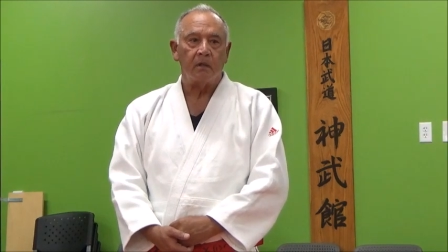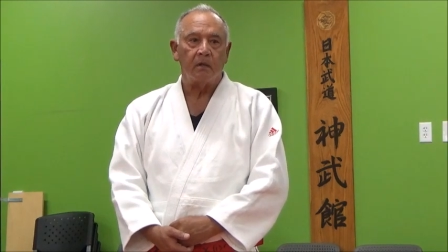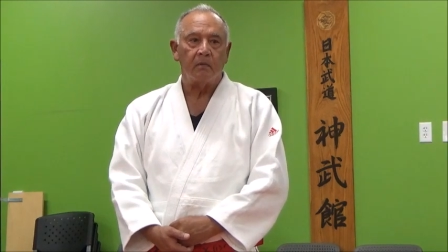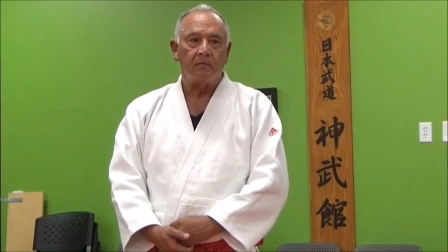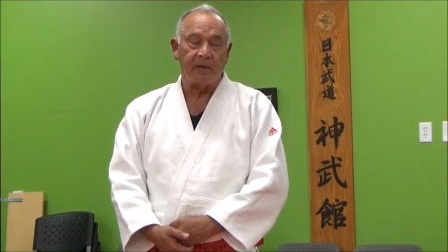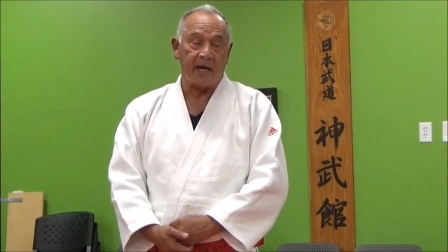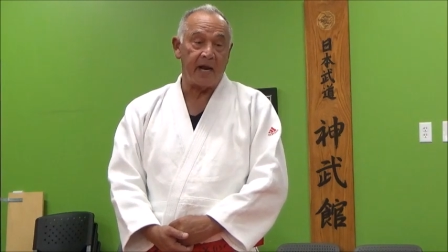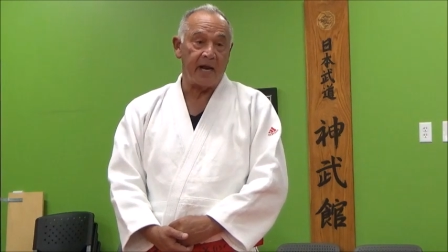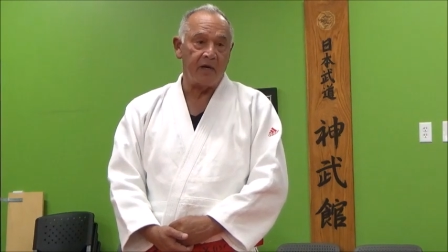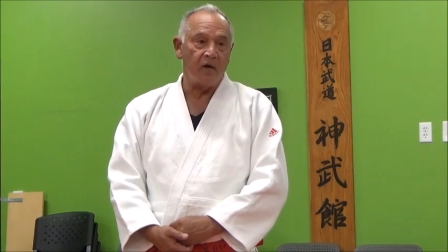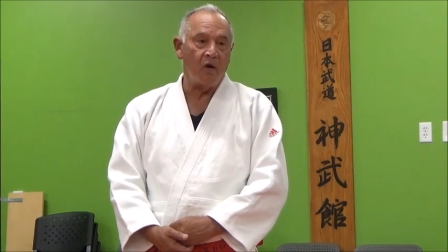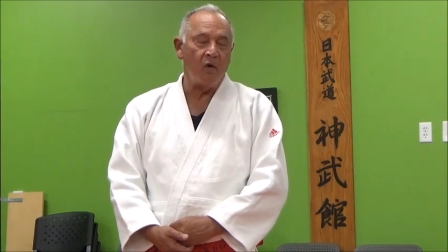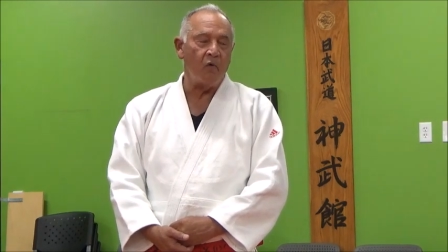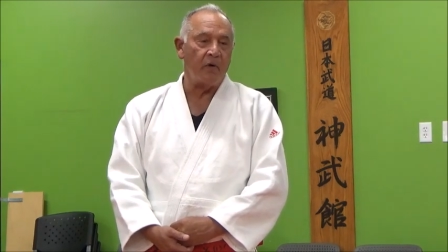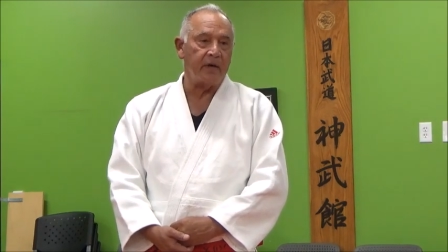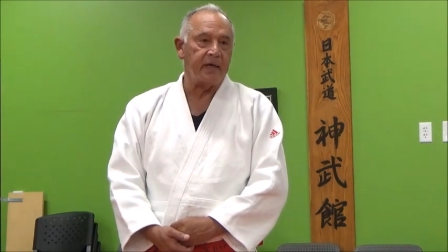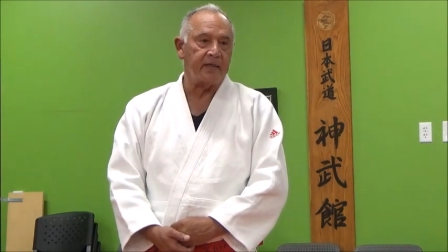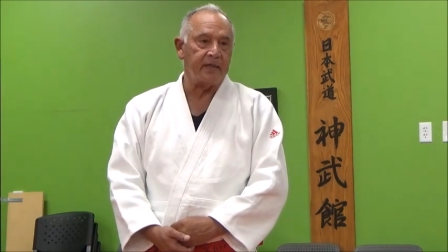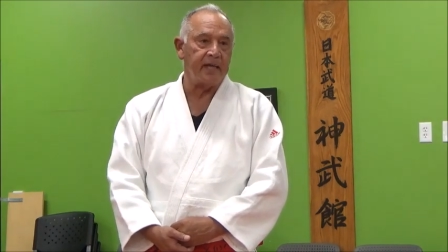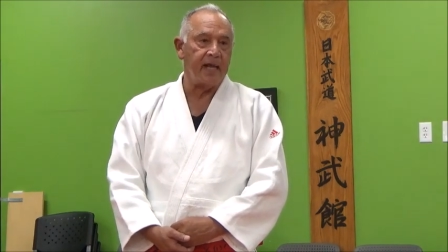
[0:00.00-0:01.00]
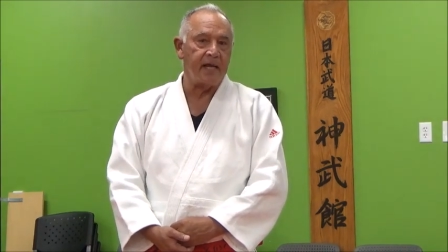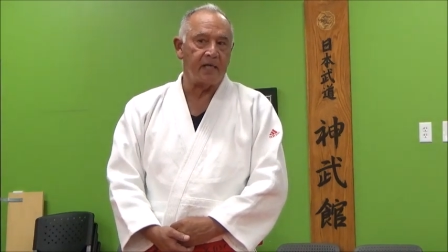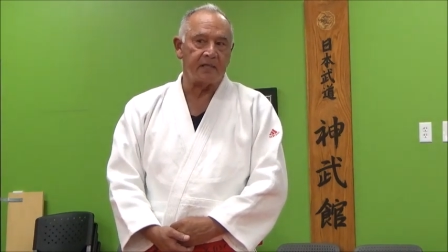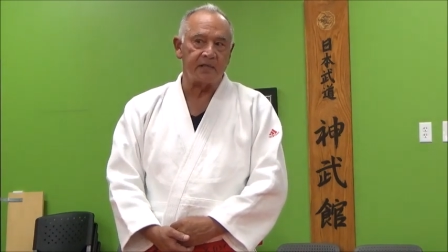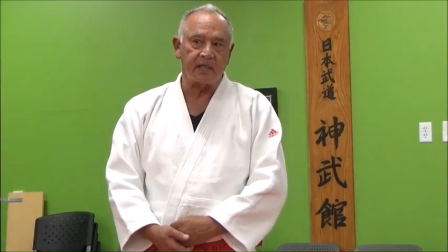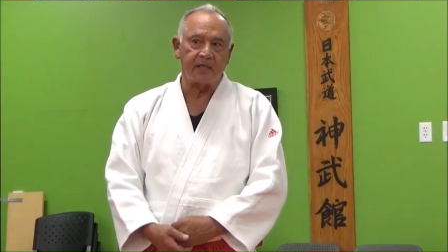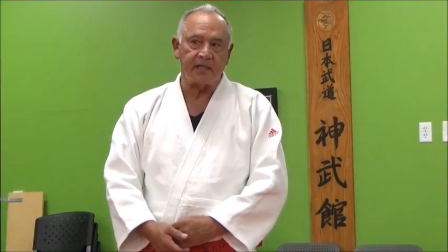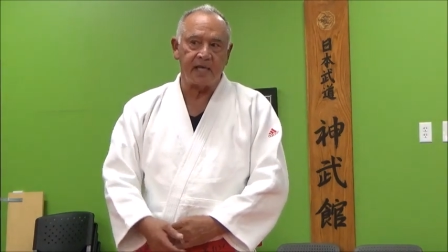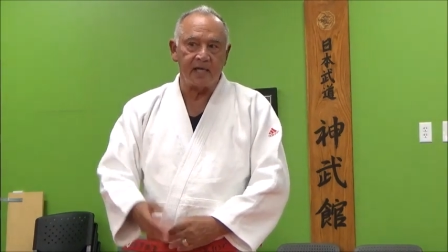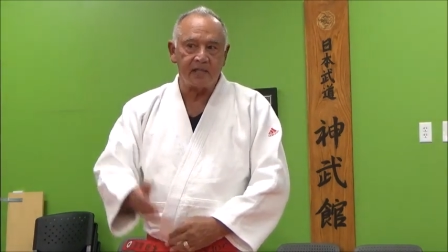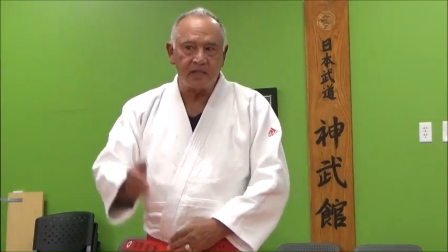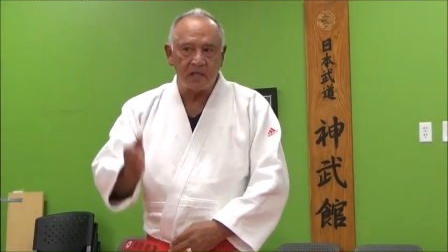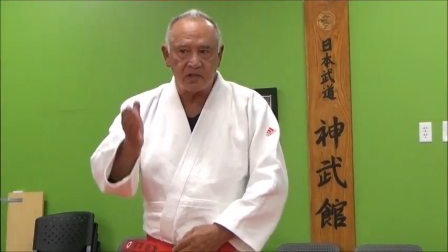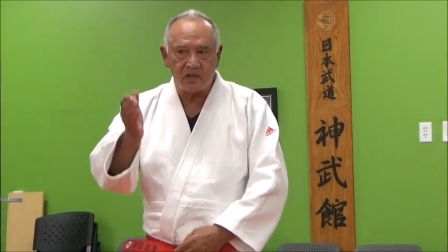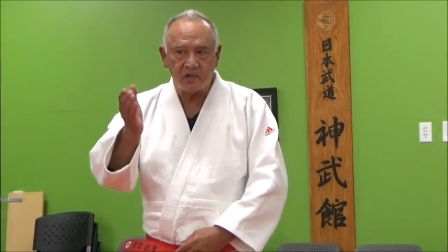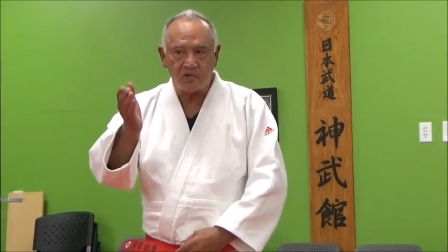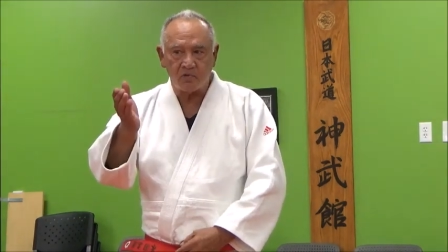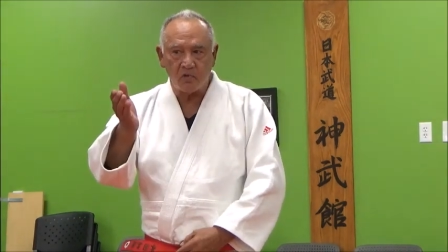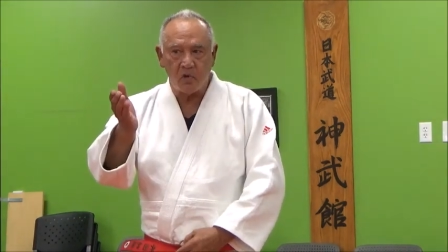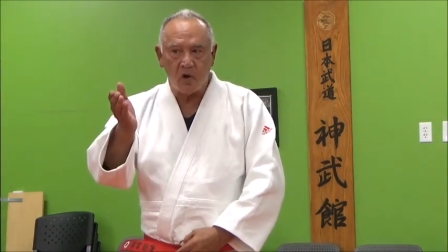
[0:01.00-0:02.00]
But I know what it takes. It takes a
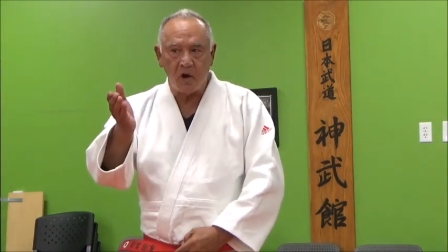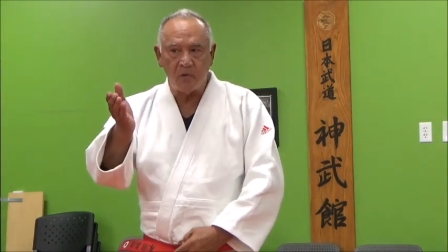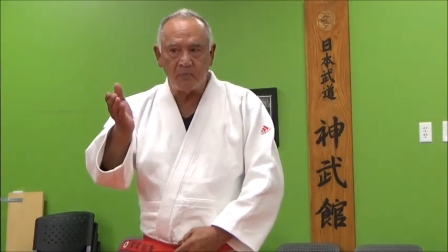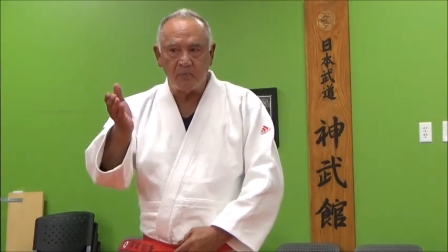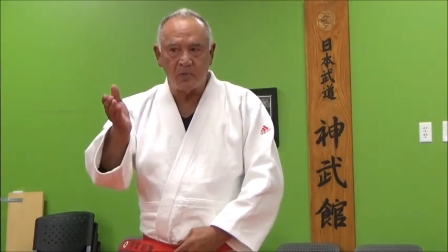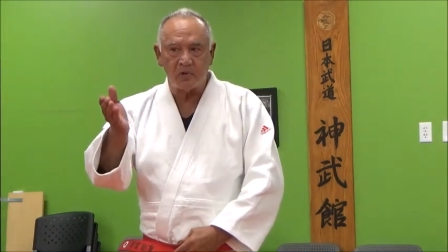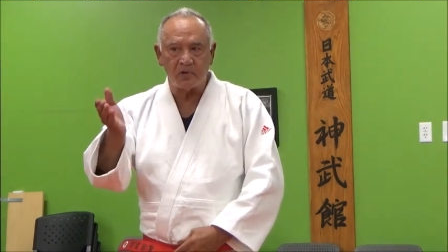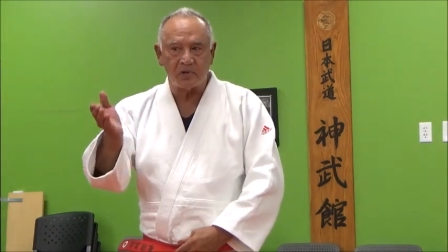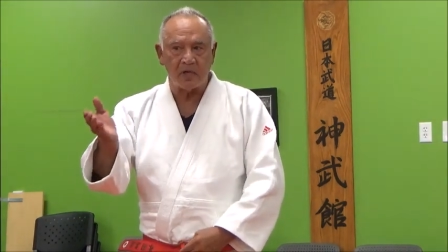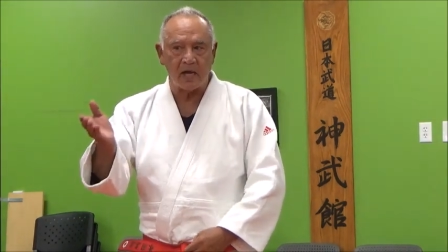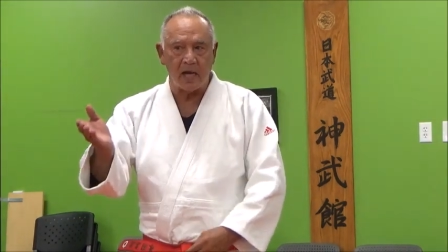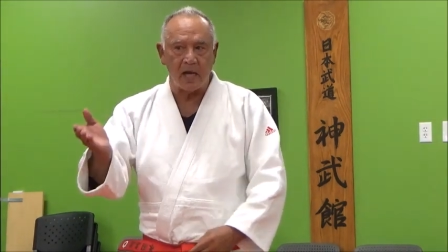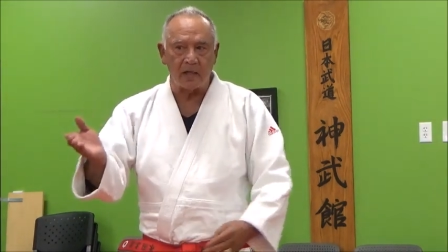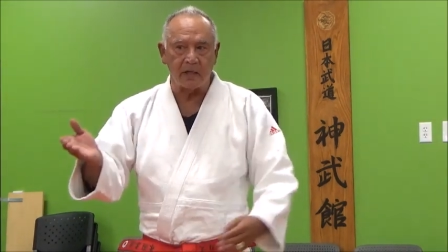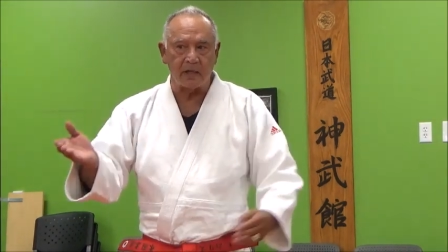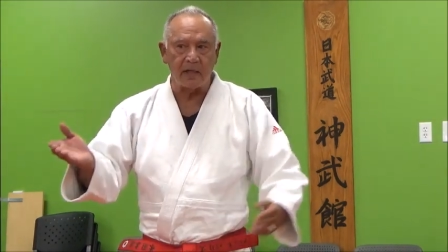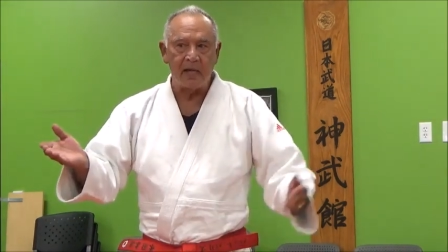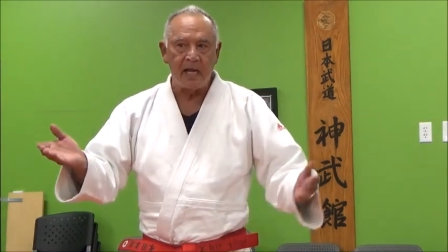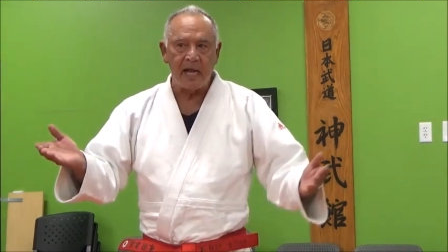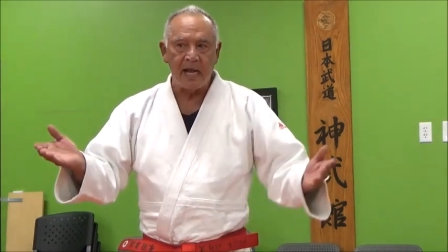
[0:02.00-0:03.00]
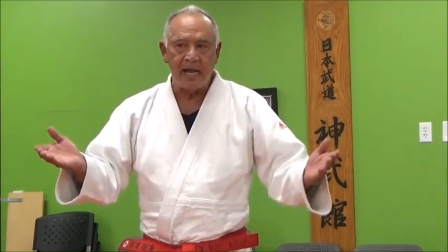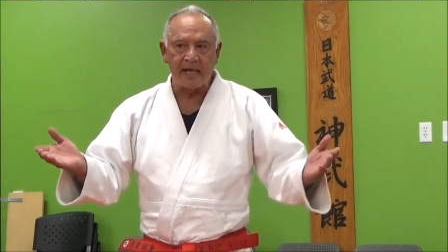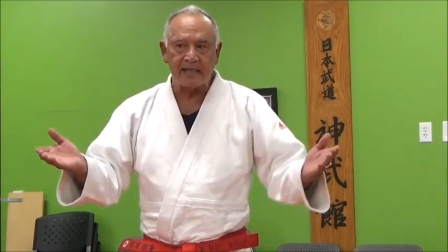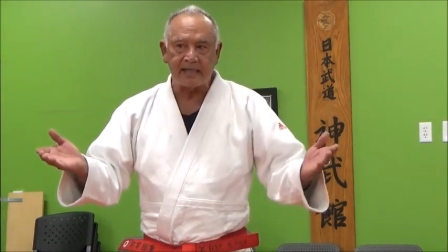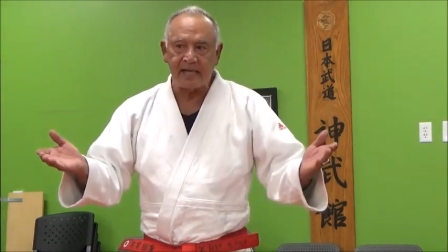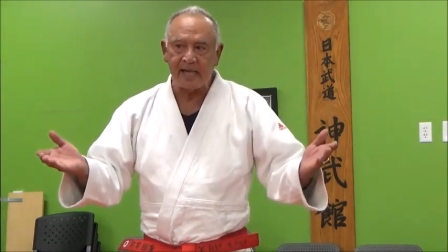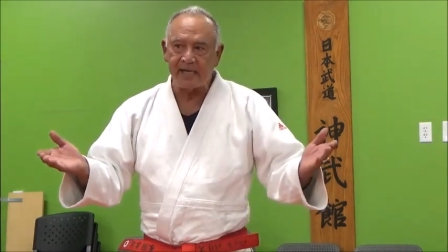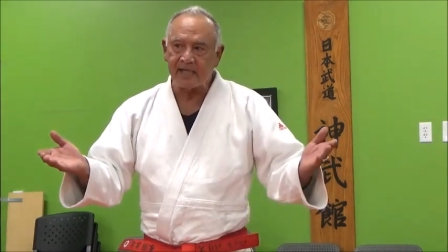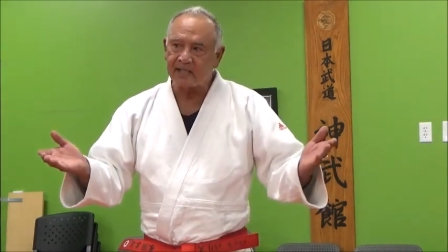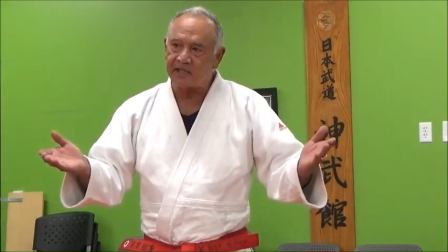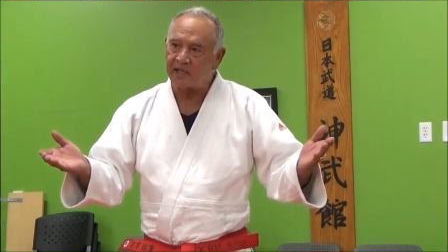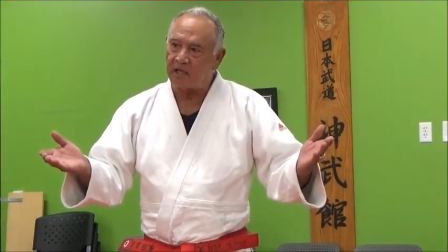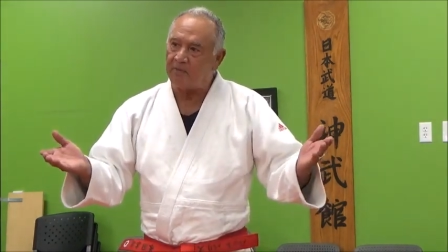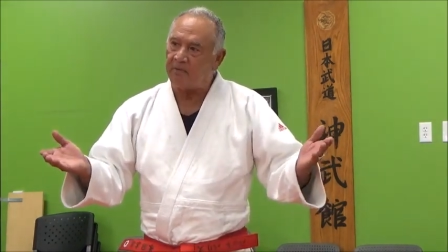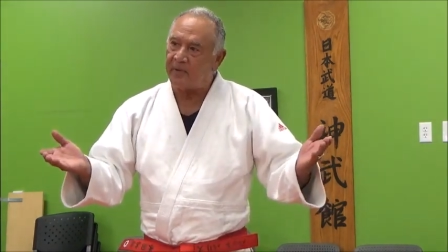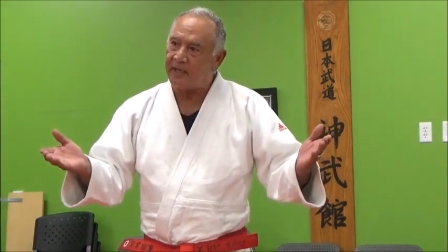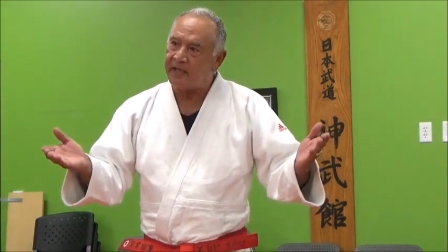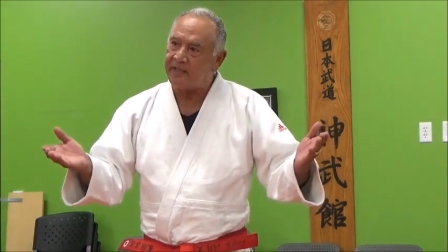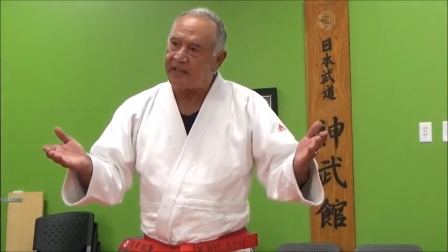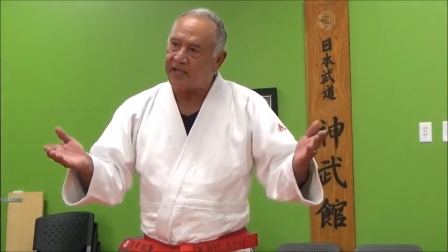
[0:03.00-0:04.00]
strong personality. It takes
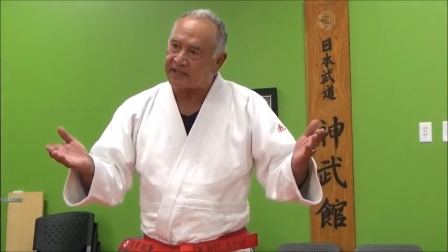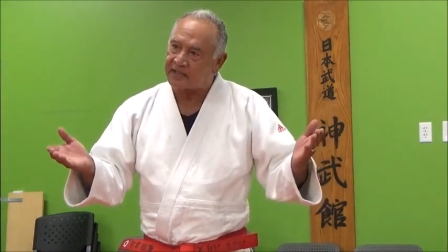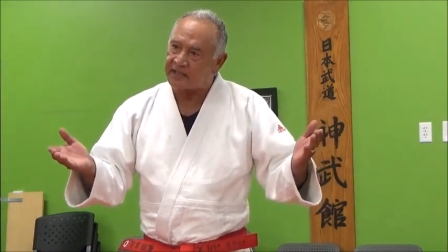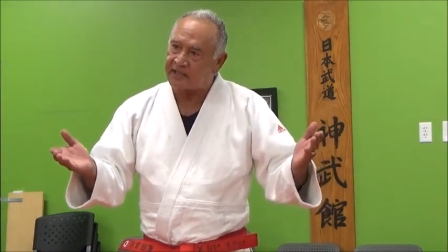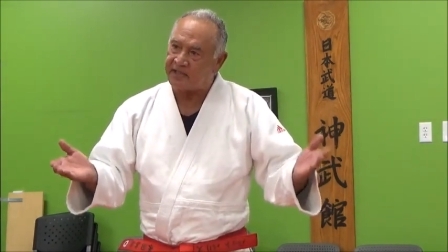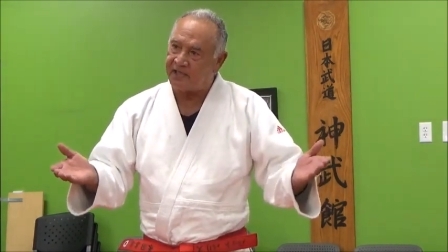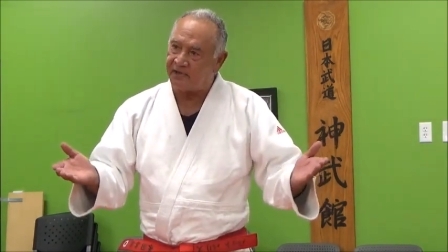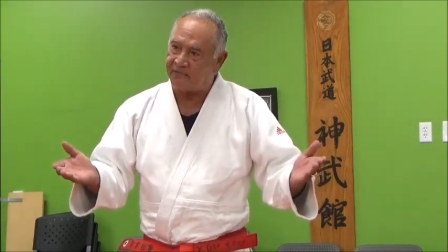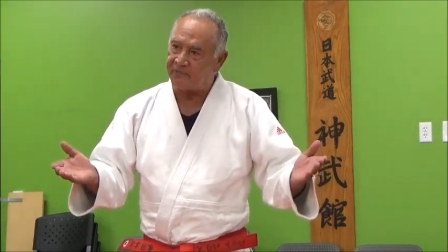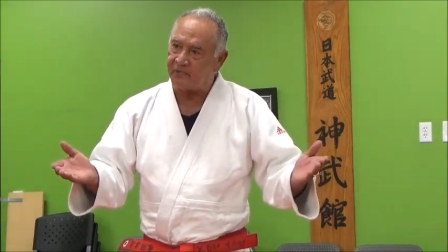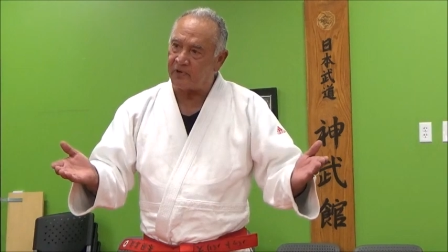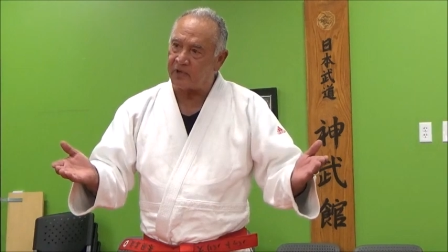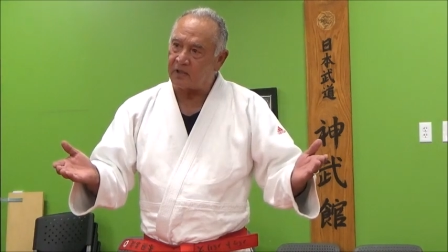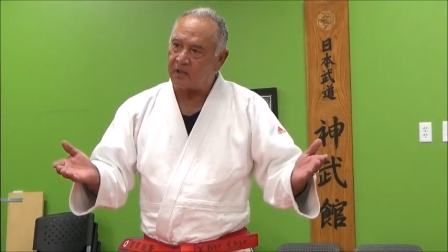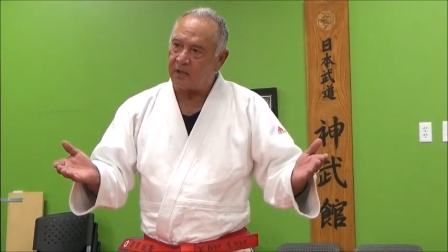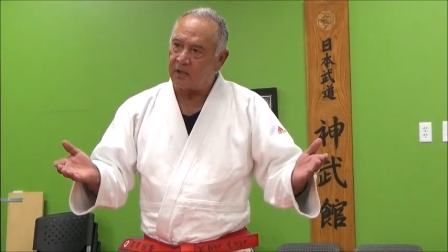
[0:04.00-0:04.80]
somebody that's different.